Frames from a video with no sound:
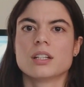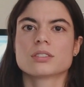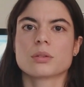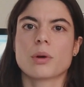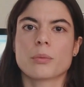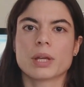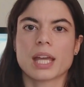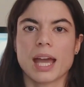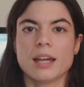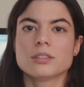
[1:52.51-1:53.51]
So what we
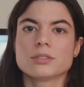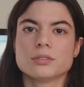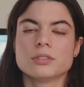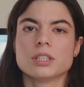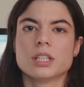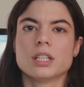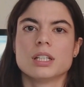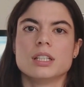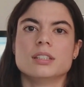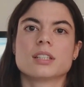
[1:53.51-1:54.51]
can do
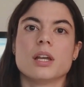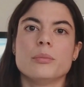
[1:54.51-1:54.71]
is